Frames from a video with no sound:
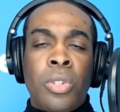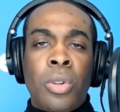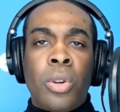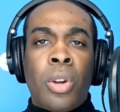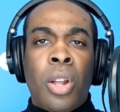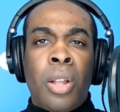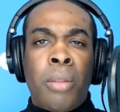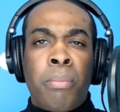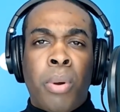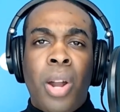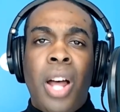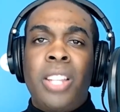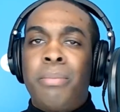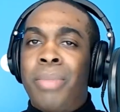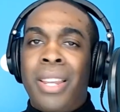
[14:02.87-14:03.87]
your
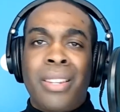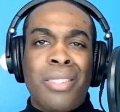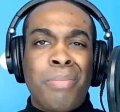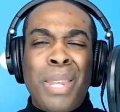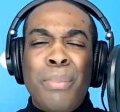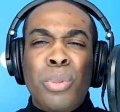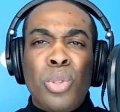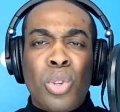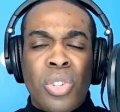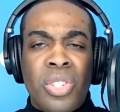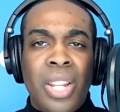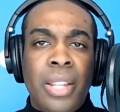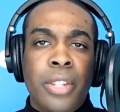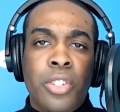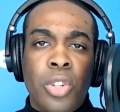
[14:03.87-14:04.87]
prospects, people you're
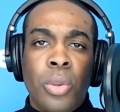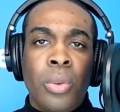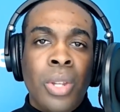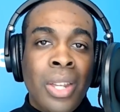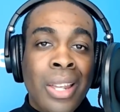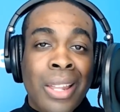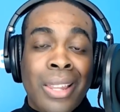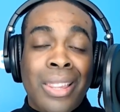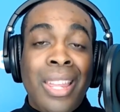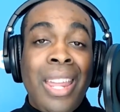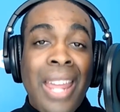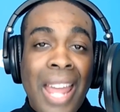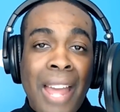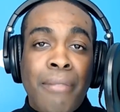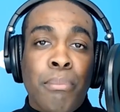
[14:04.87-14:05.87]
selling to, they
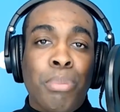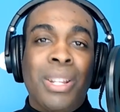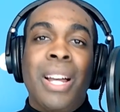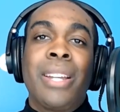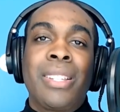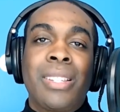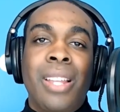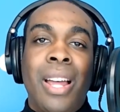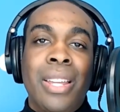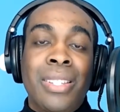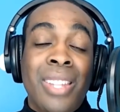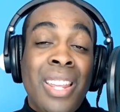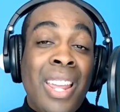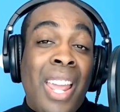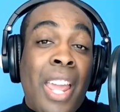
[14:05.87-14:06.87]
have blind
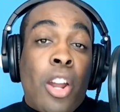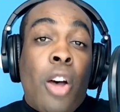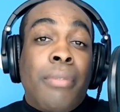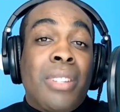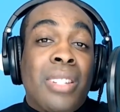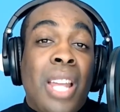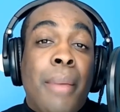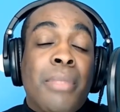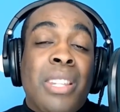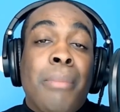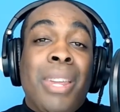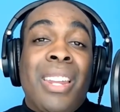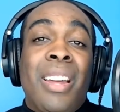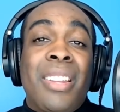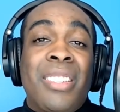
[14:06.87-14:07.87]
sides, and oftentimes they
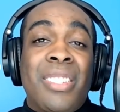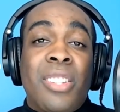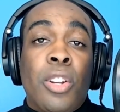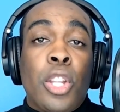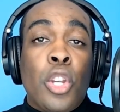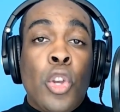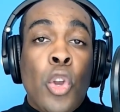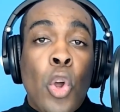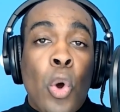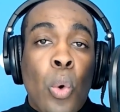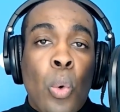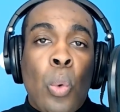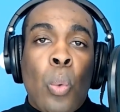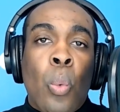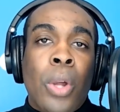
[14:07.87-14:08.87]
may not necessarily
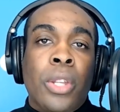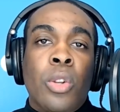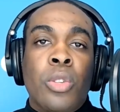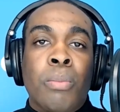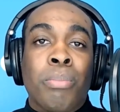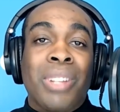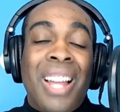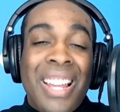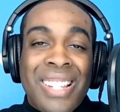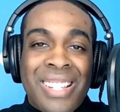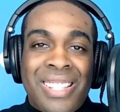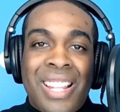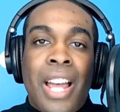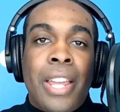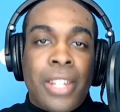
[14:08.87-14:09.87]
know what those blind
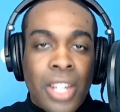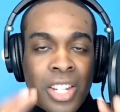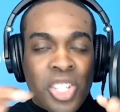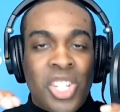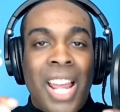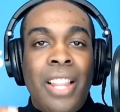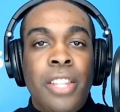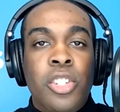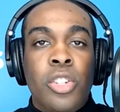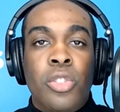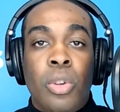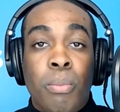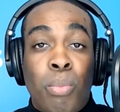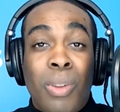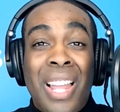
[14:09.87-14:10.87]
side challenges
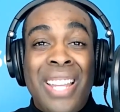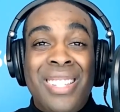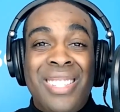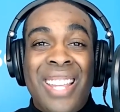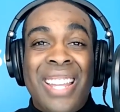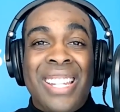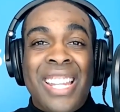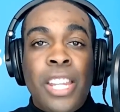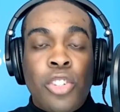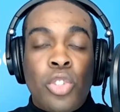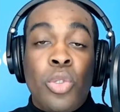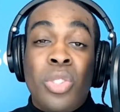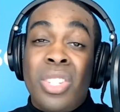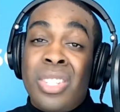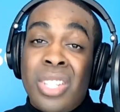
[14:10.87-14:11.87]
or blind side
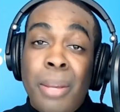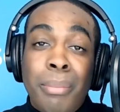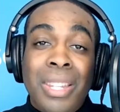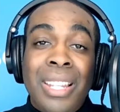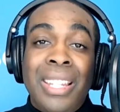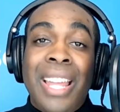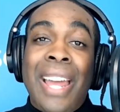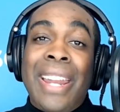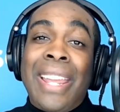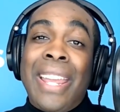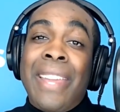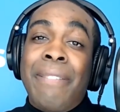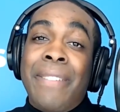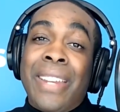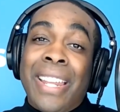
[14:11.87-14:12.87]
issues, something that
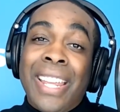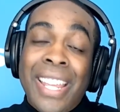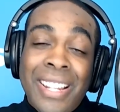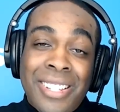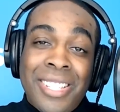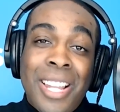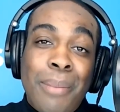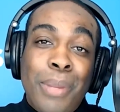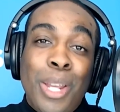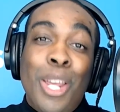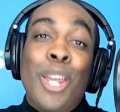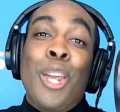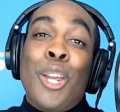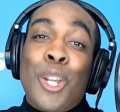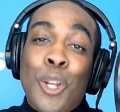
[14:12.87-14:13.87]
if it hits them
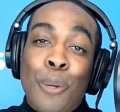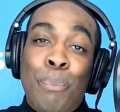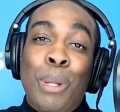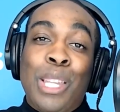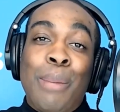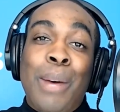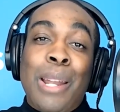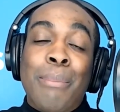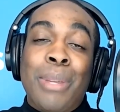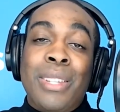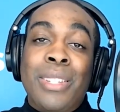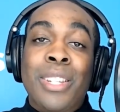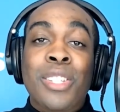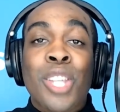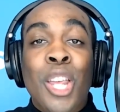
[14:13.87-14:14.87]
could put them out of
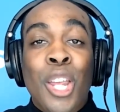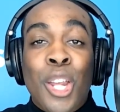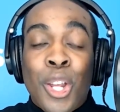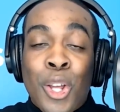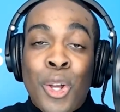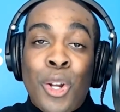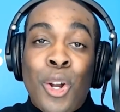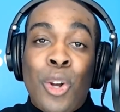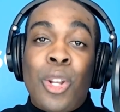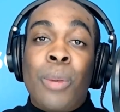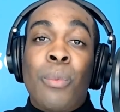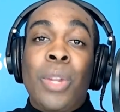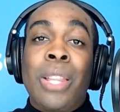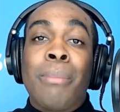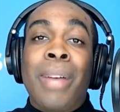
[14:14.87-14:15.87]
business, could hurt
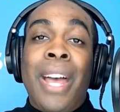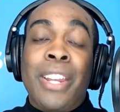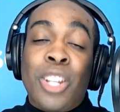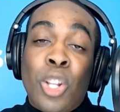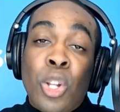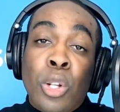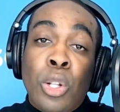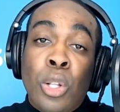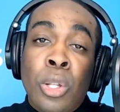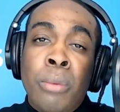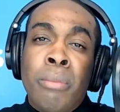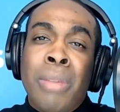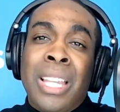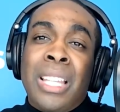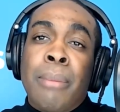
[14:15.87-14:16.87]
them really bad, could
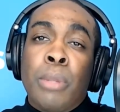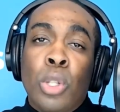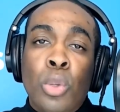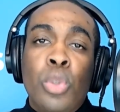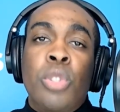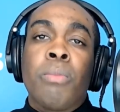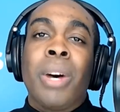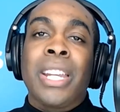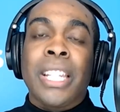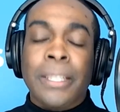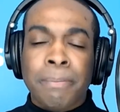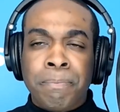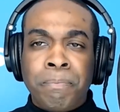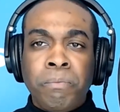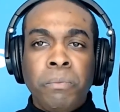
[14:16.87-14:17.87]
make them lose money.
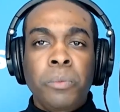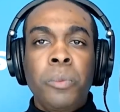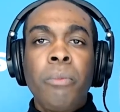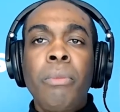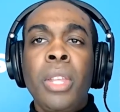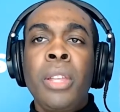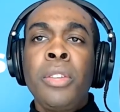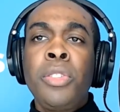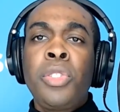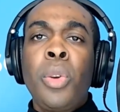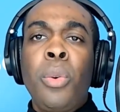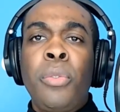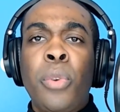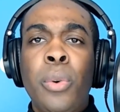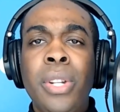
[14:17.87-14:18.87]

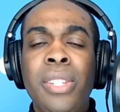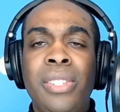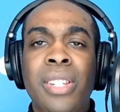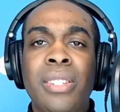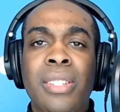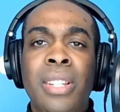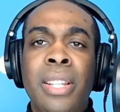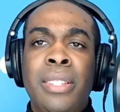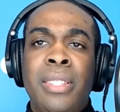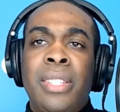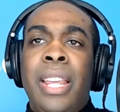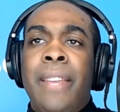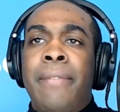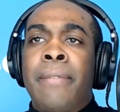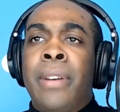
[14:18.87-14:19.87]
So for instance, let's
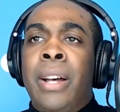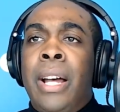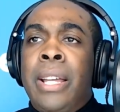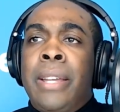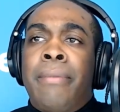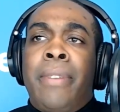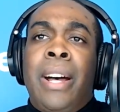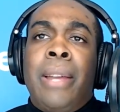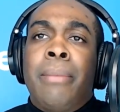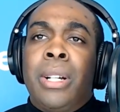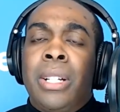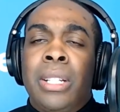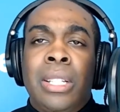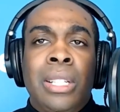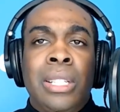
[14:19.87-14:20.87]
say if I'm
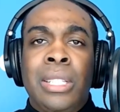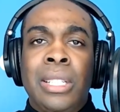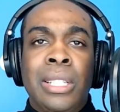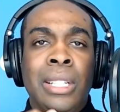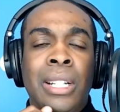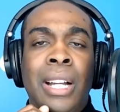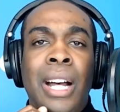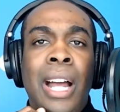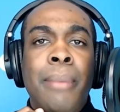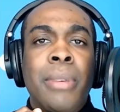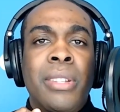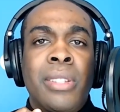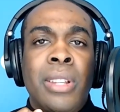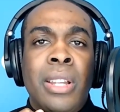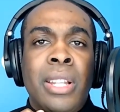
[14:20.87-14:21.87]
a
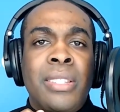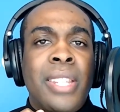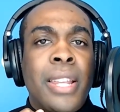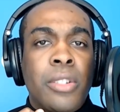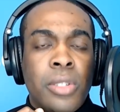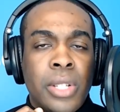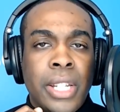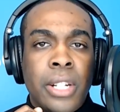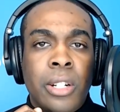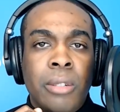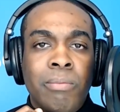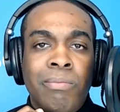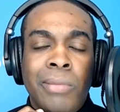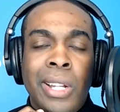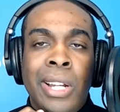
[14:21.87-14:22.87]
sales leader.
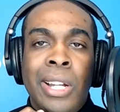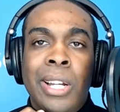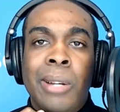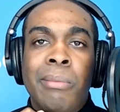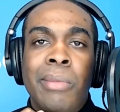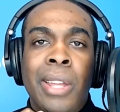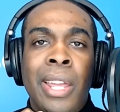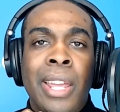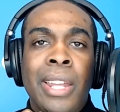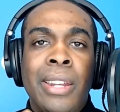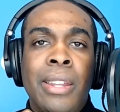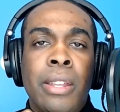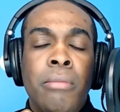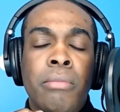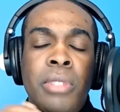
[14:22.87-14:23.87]

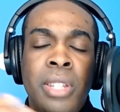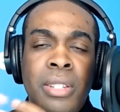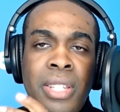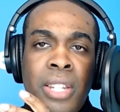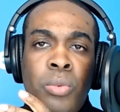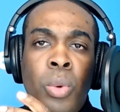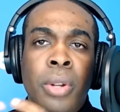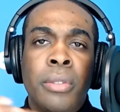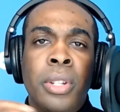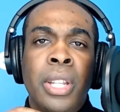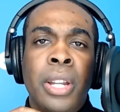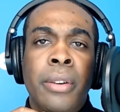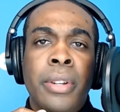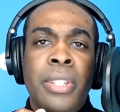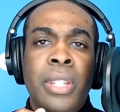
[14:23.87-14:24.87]
And since that's one of the
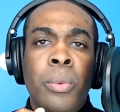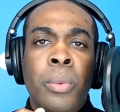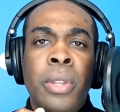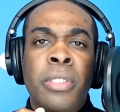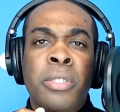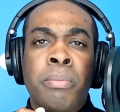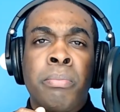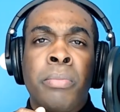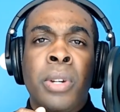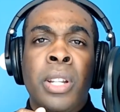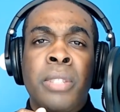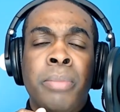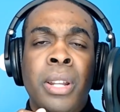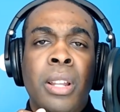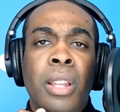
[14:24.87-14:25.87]
areas that we
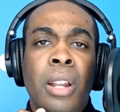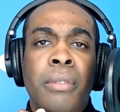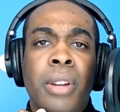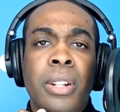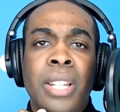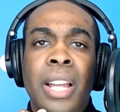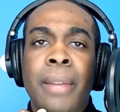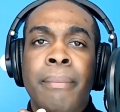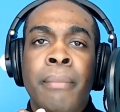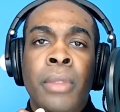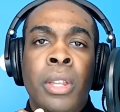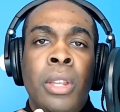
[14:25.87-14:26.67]
spend a lot of our time,